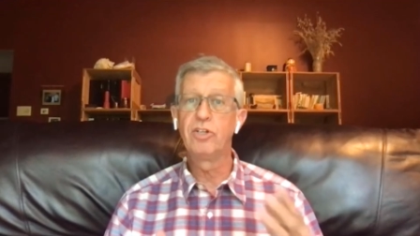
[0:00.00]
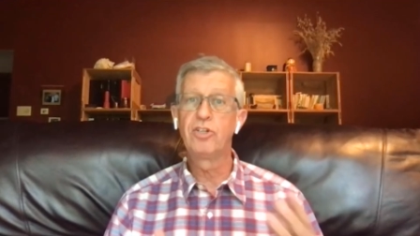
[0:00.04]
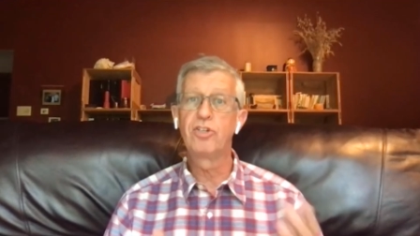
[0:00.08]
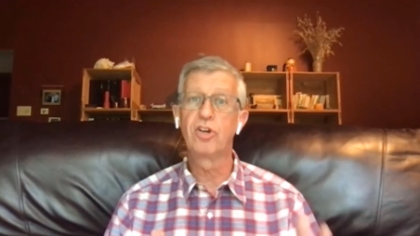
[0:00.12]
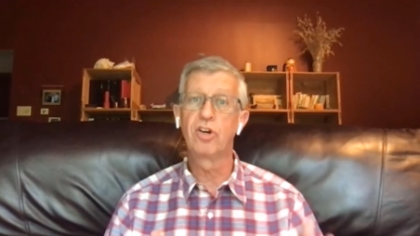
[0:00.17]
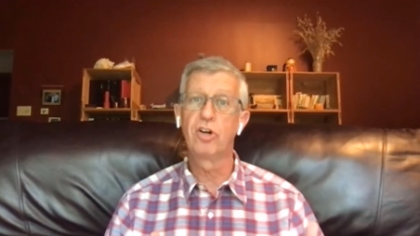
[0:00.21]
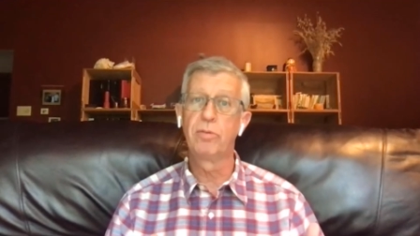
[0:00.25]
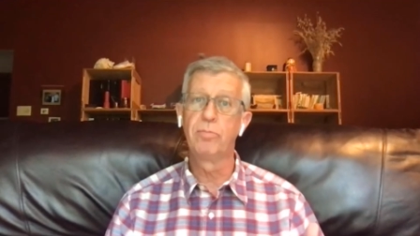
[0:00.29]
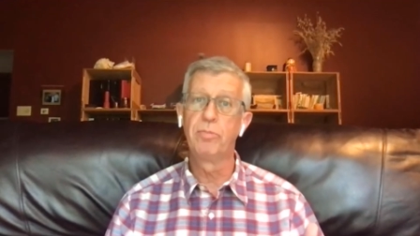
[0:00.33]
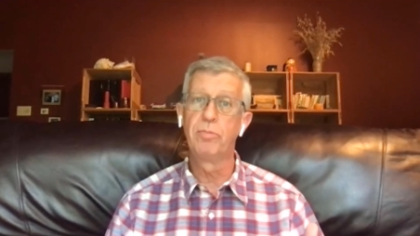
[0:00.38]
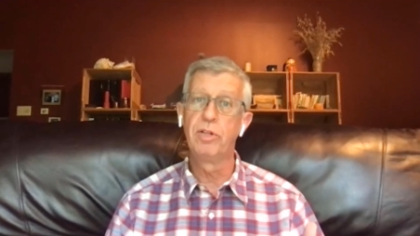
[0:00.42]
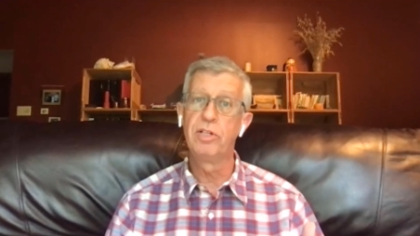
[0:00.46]

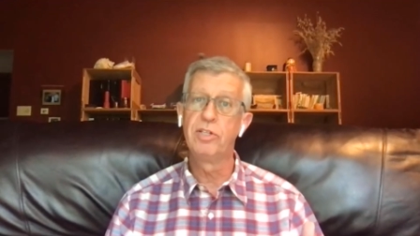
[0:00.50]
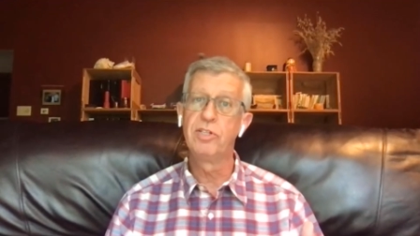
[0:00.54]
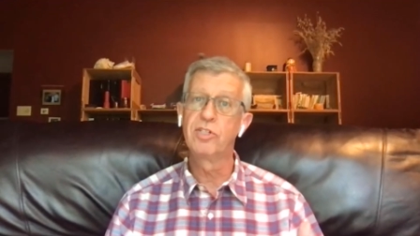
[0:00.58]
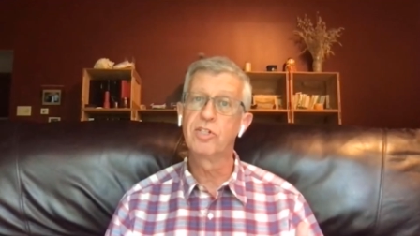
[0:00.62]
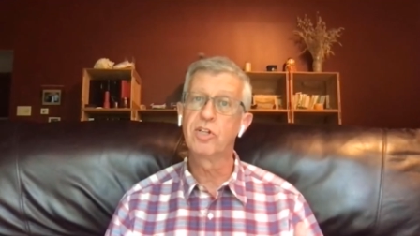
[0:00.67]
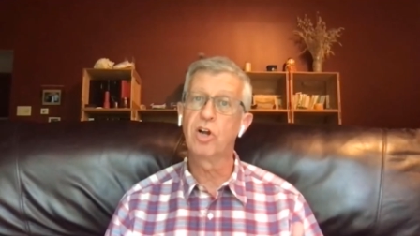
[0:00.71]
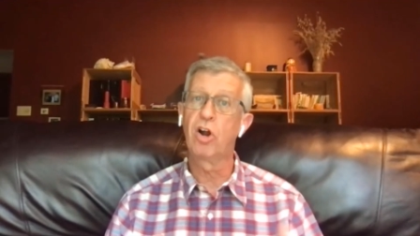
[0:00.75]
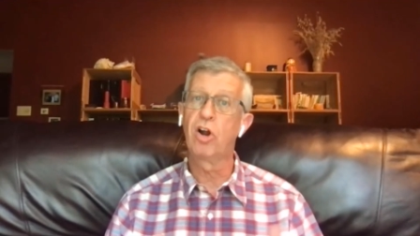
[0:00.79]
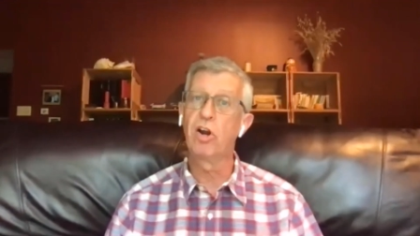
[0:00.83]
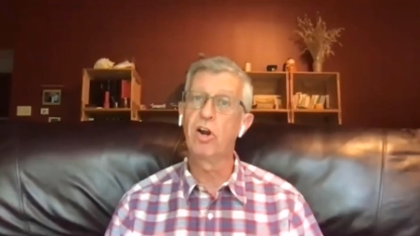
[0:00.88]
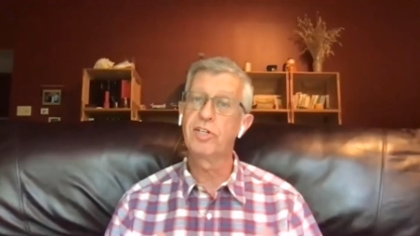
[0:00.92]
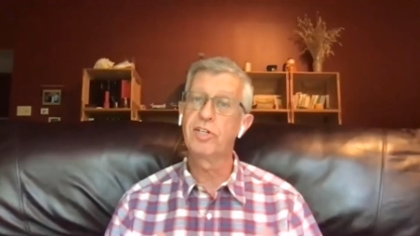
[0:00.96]

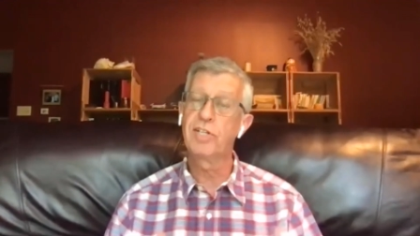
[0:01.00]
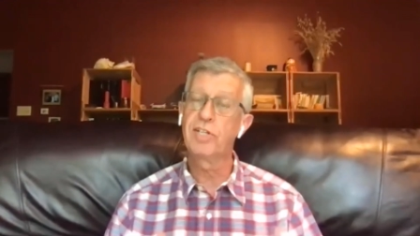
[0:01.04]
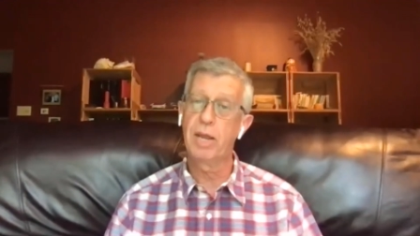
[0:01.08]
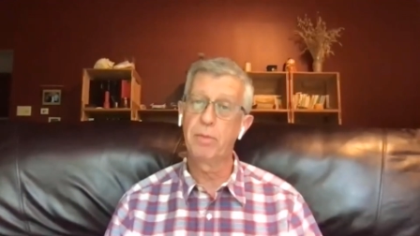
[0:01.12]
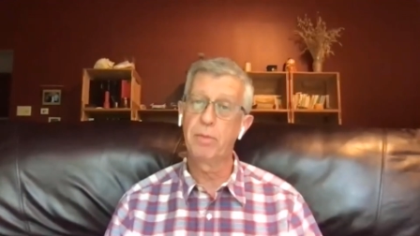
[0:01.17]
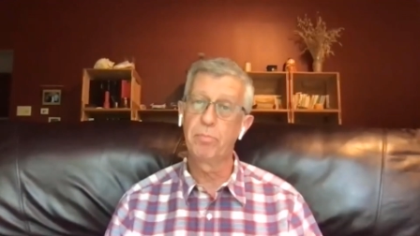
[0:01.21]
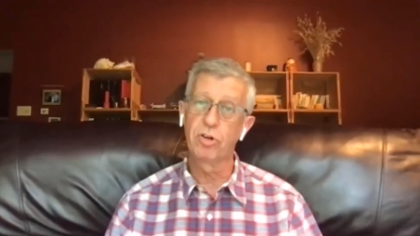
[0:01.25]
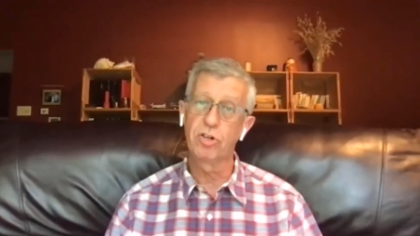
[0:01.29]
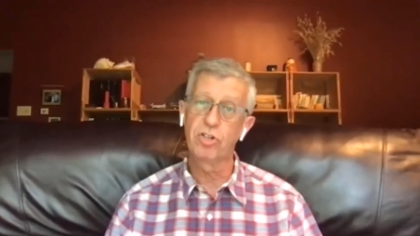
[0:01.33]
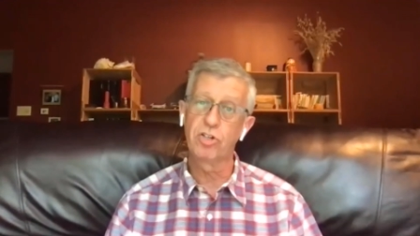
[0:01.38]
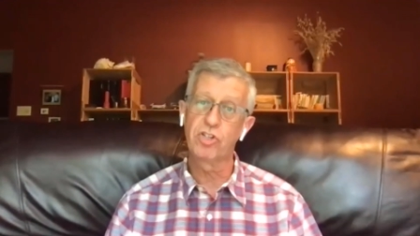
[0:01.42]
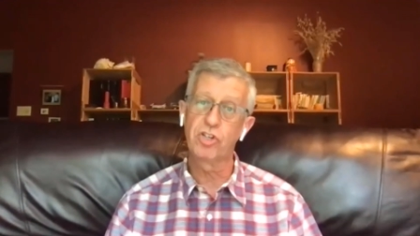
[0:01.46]
determines our
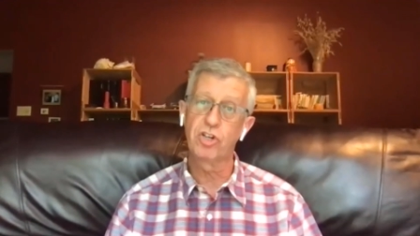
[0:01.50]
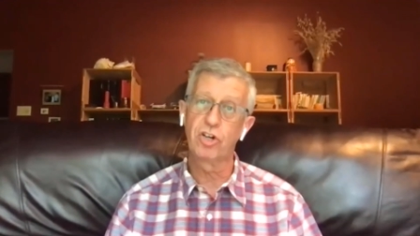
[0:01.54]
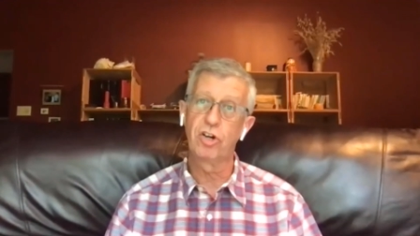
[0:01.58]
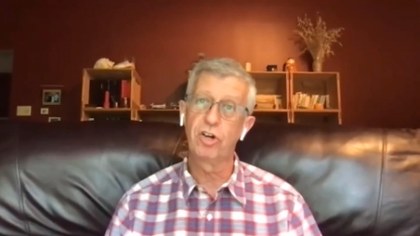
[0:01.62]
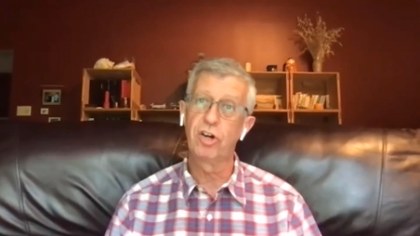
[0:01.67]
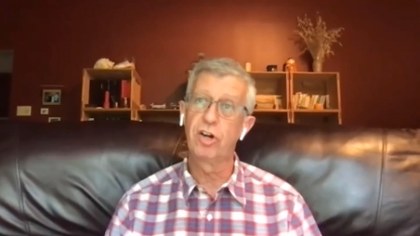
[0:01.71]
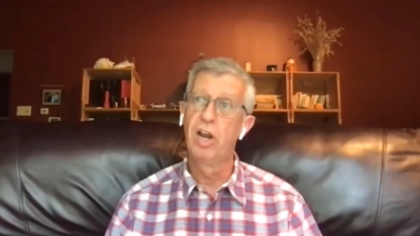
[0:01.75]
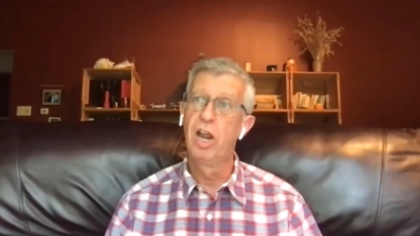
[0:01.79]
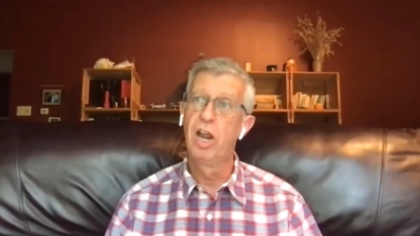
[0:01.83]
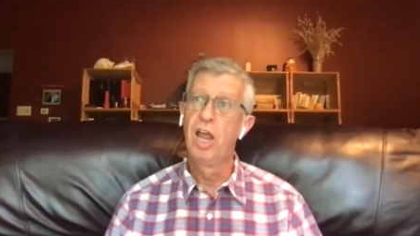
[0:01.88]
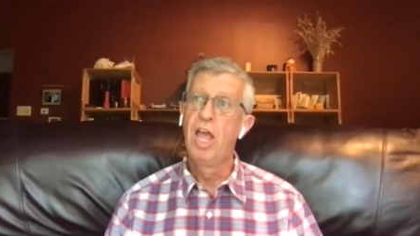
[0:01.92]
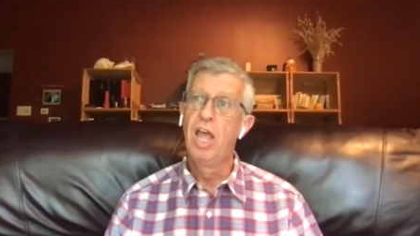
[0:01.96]

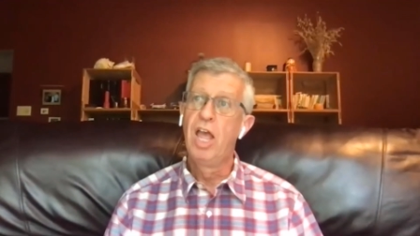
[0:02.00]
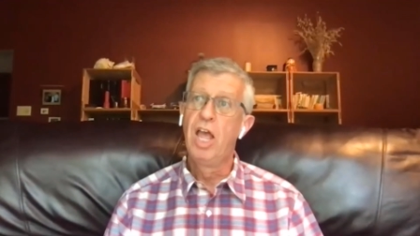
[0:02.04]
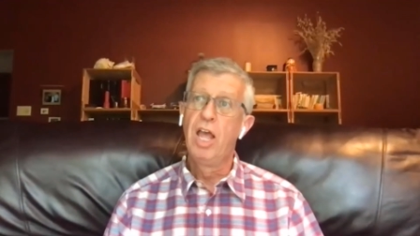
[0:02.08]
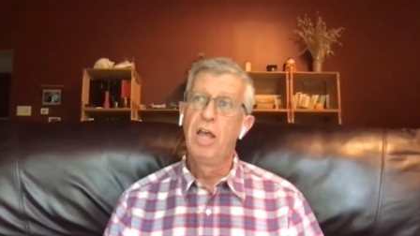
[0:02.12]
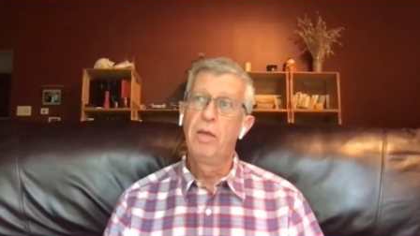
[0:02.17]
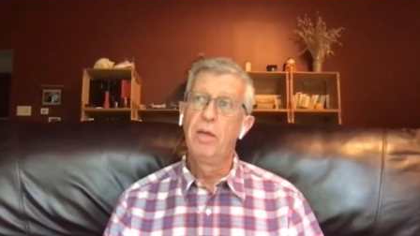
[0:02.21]
temperature